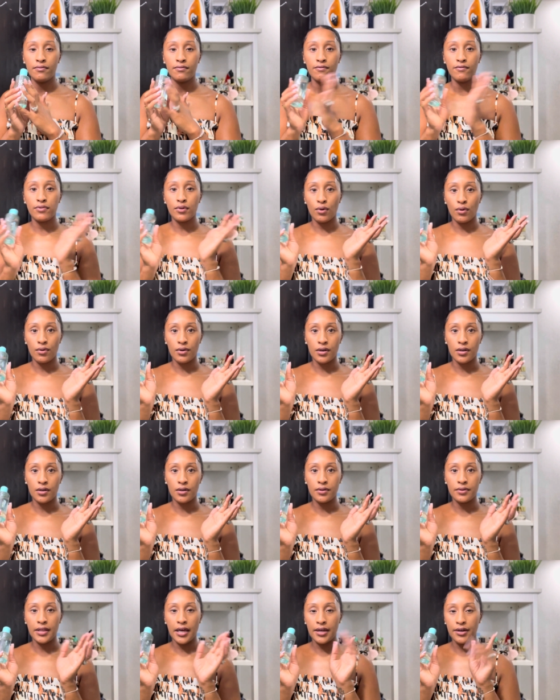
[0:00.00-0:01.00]

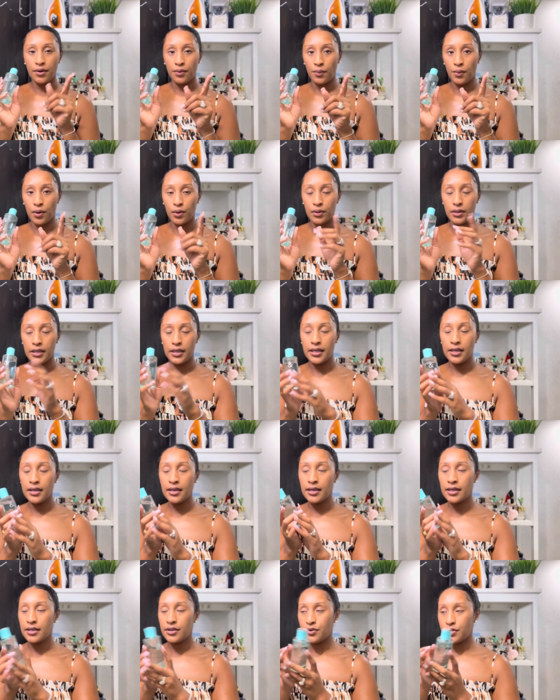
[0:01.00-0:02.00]
floral, that neroli.
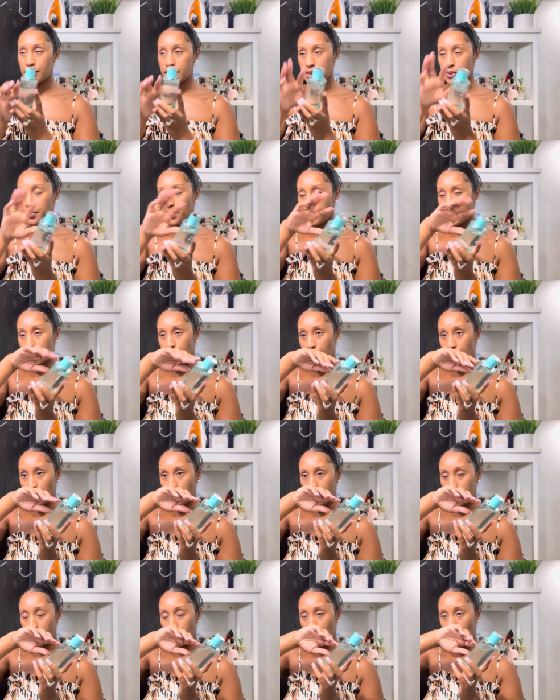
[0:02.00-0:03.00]
You can smell the ner
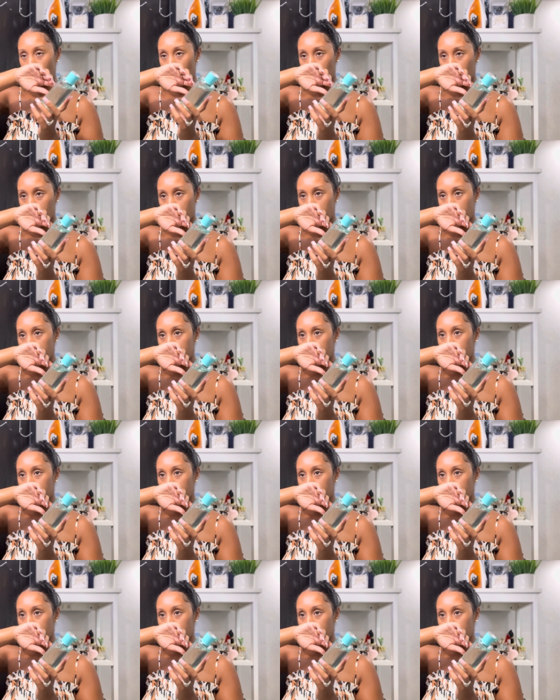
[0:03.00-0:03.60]
neroli.